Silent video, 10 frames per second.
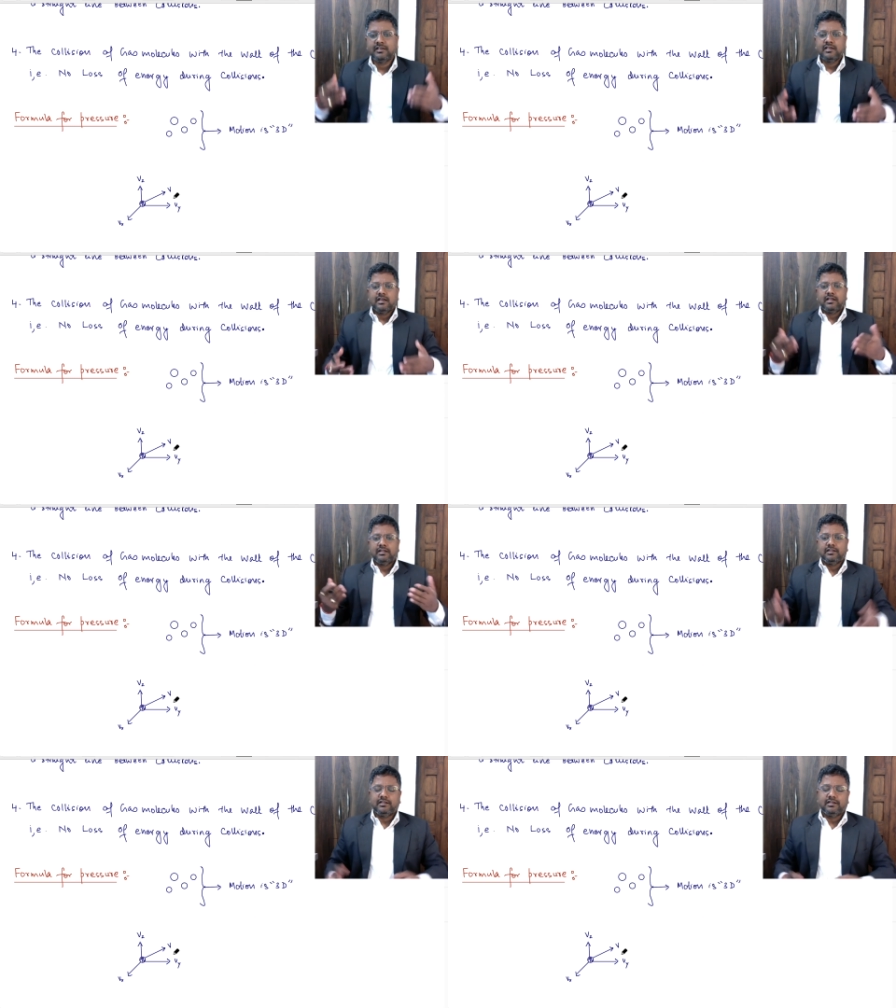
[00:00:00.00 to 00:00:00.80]

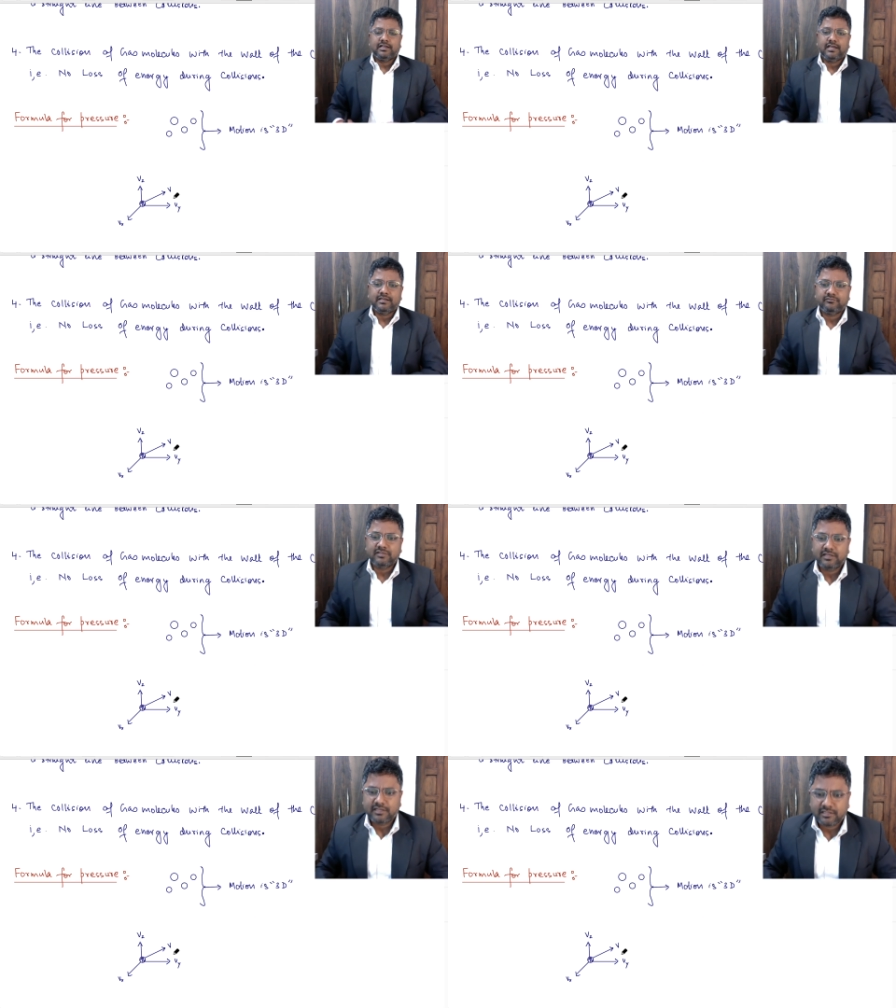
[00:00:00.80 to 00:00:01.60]
and have
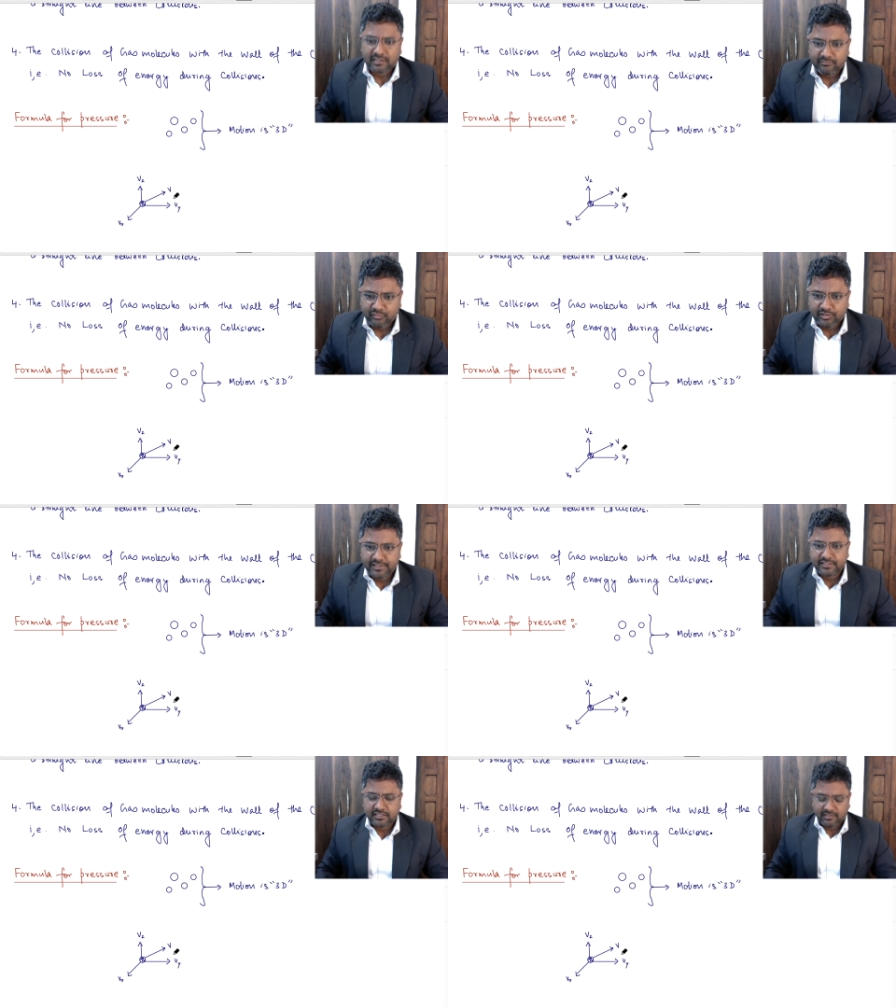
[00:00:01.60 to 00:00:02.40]
the
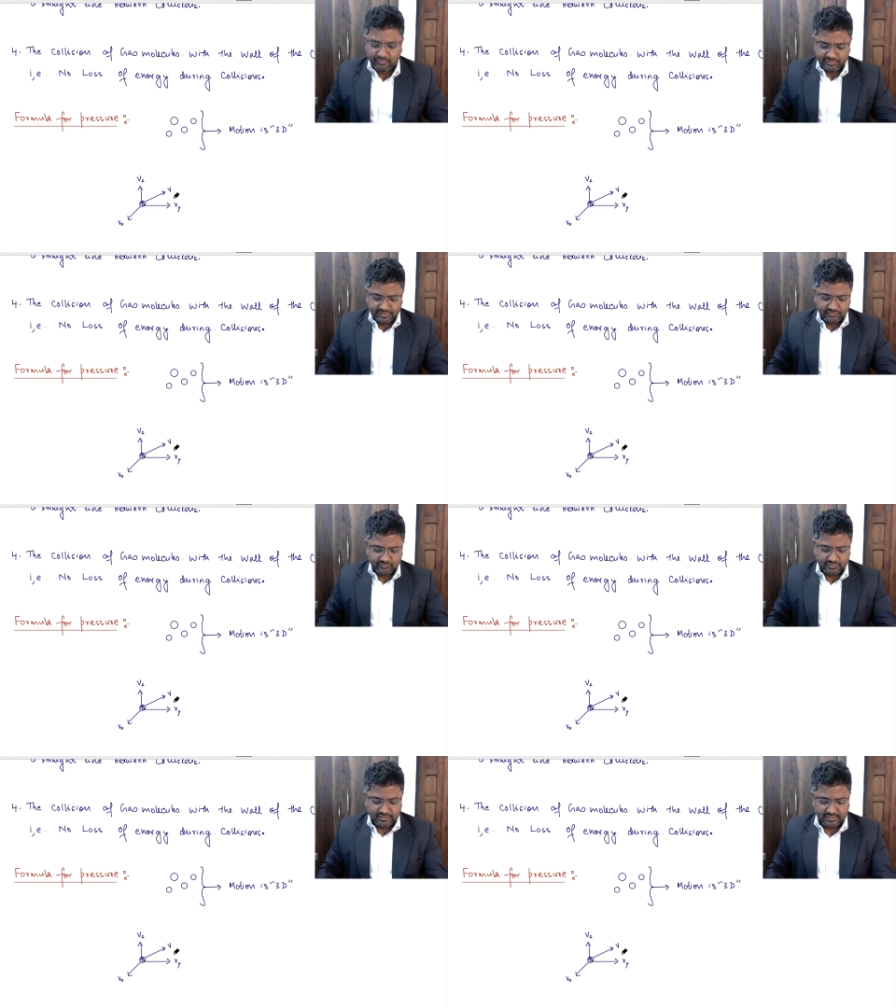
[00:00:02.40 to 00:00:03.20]
component opposite to
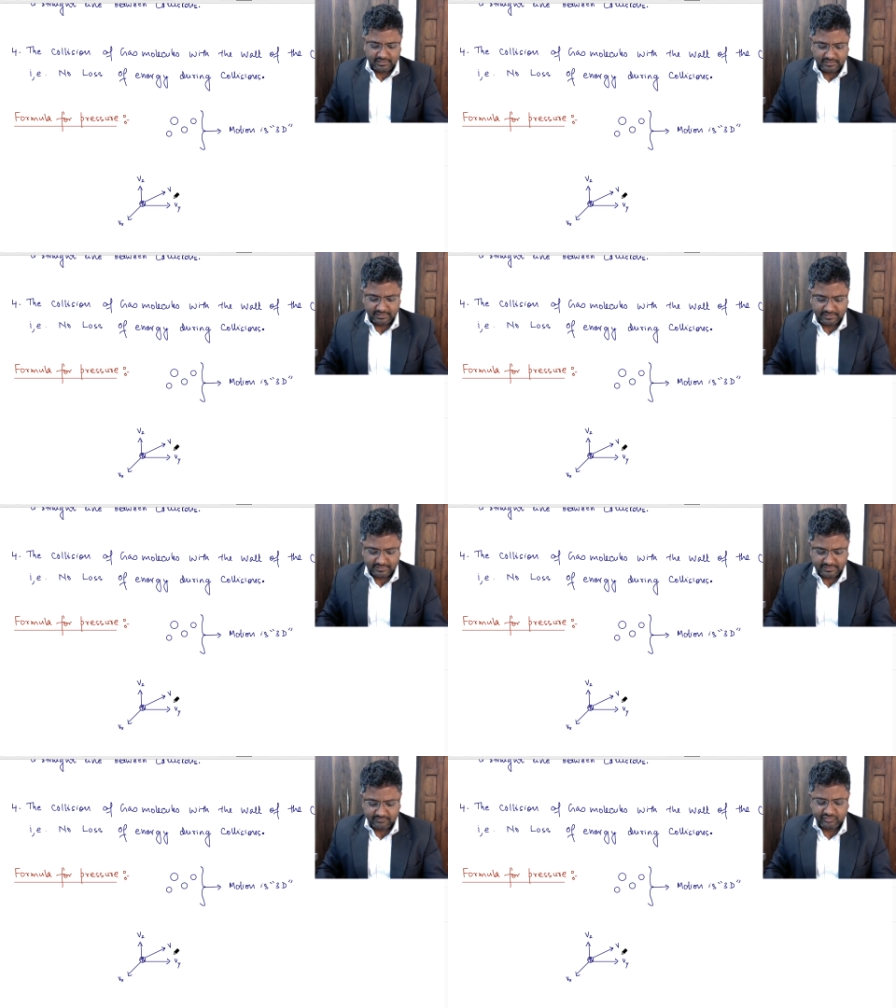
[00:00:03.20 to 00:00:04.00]
the
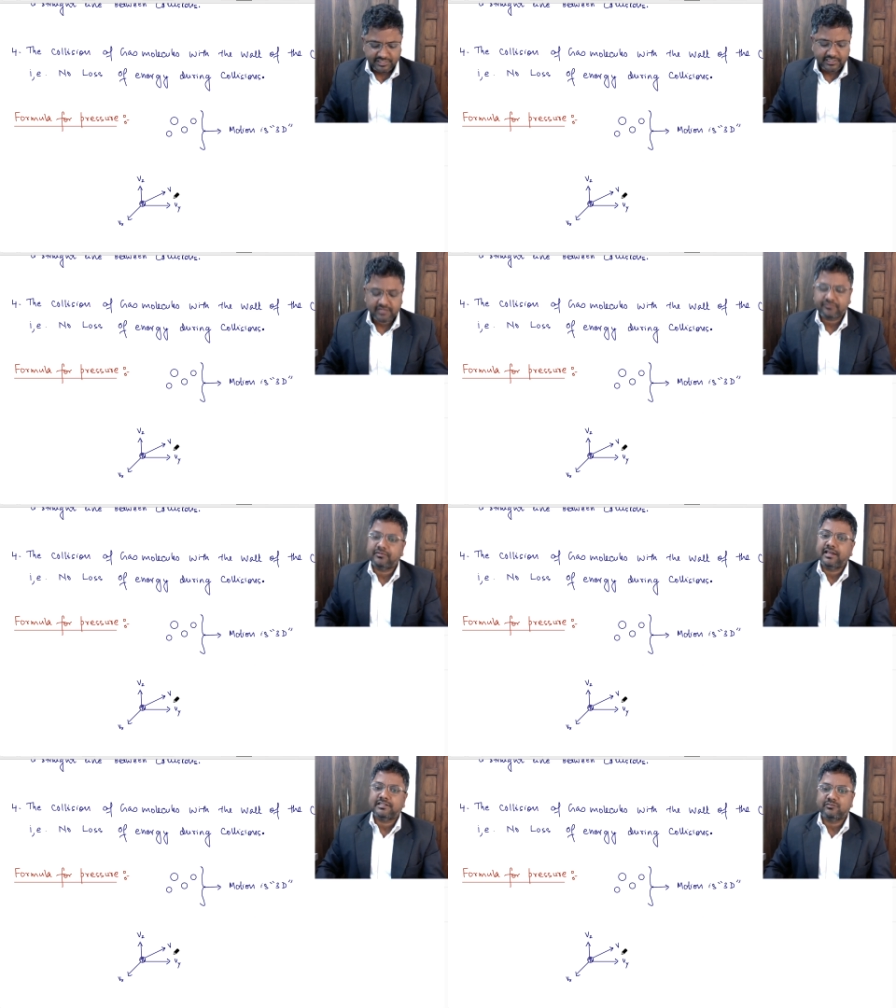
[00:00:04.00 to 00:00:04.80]
some set of
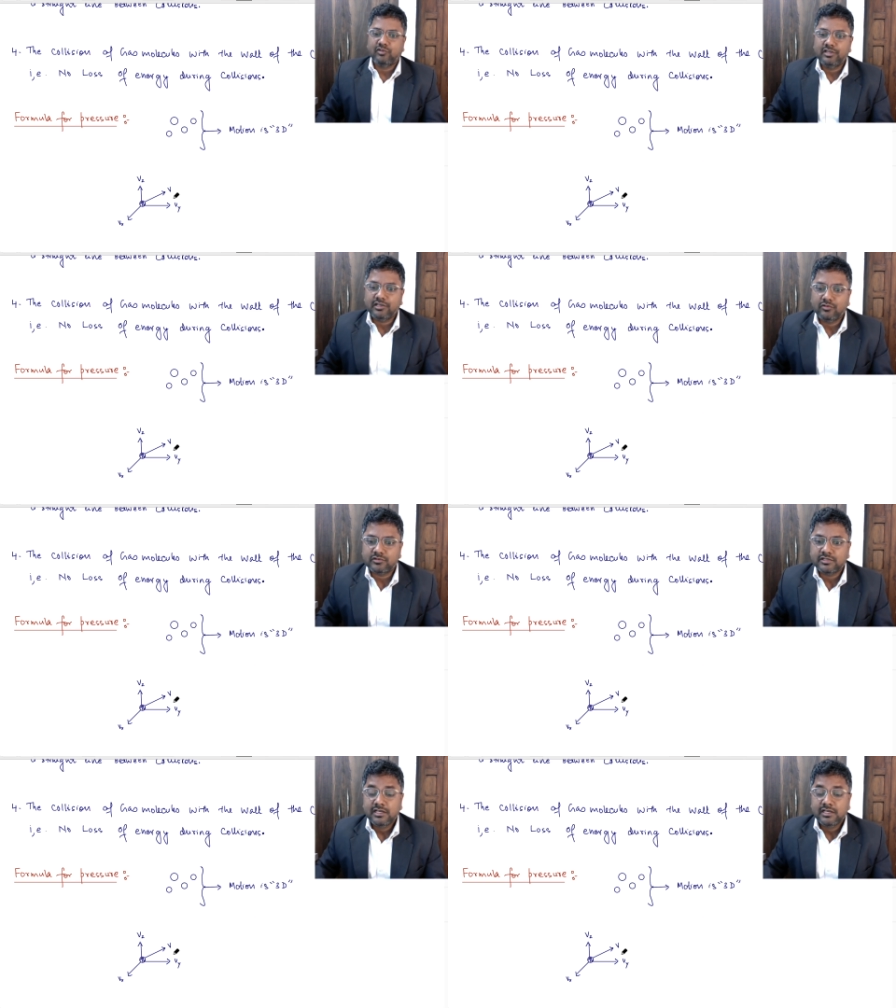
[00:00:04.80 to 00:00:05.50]
gas molecules.